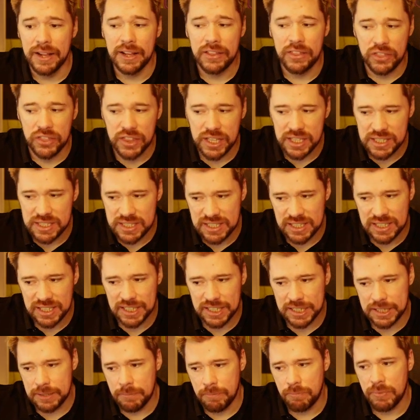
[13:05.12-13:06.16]
This
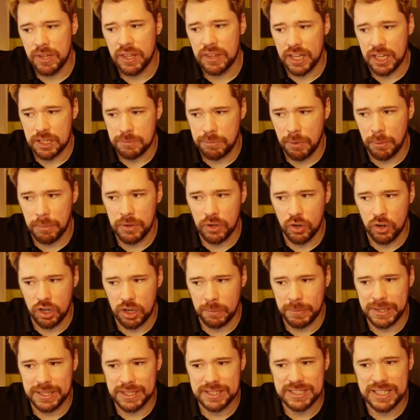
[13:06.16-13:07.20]
year, that's probably not going to
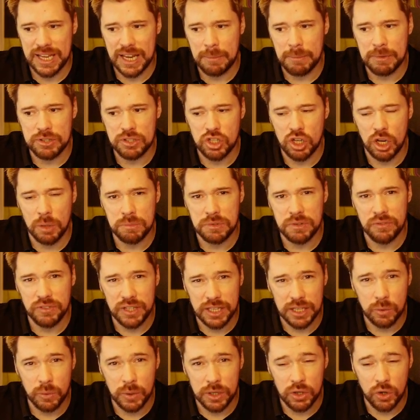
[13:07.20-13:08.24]
be the same in terms of
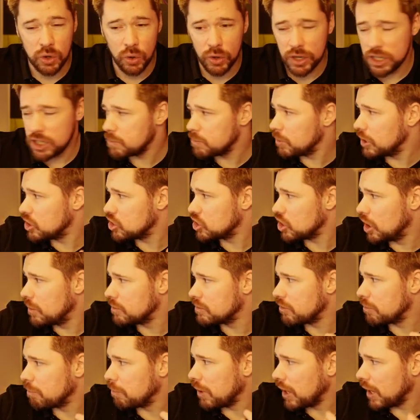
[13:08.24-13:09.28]
liquid coins, but in terms
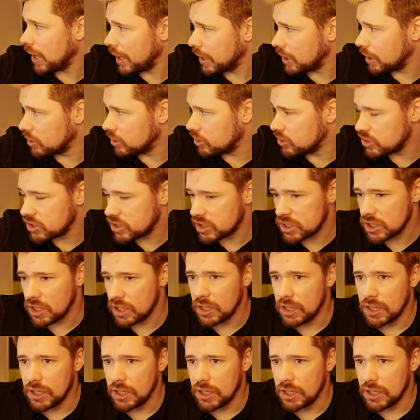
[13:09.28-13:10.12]
of players,